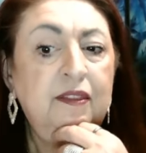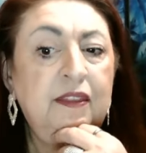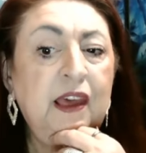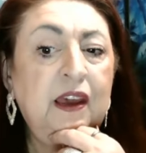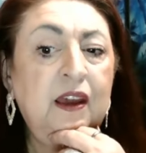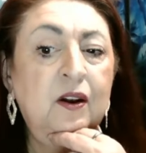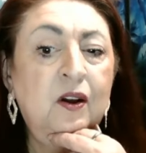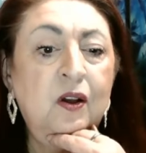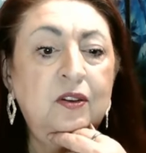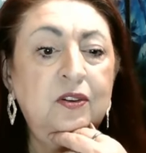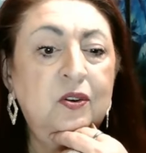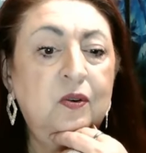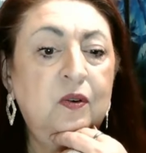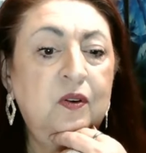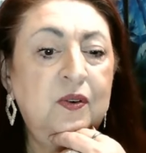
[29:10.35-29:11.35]
they can
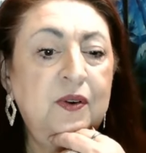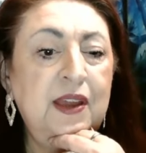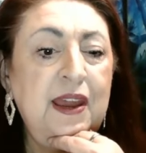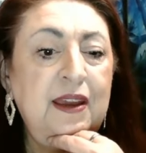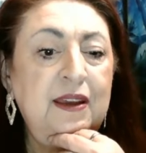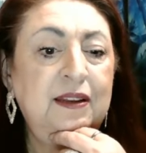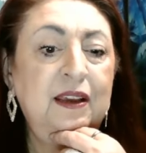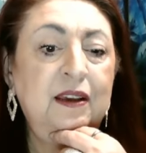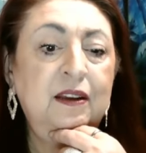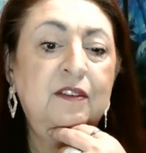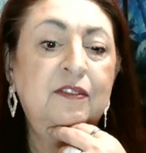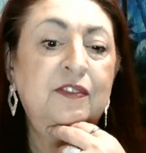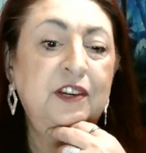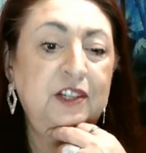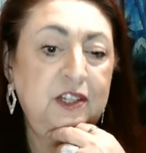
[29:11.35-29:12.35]
also create
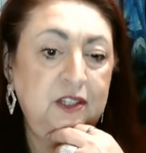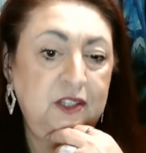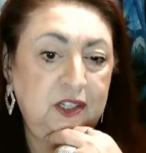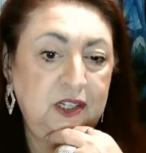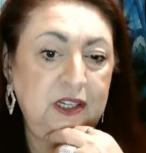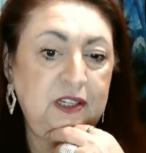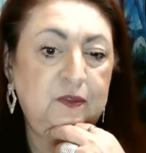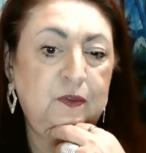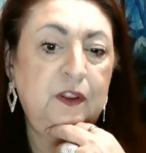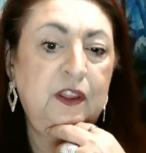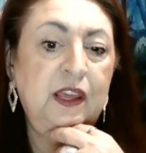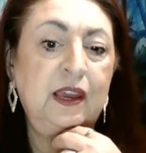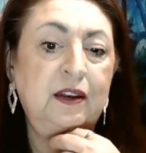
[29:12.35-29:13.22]
inefficiencies for the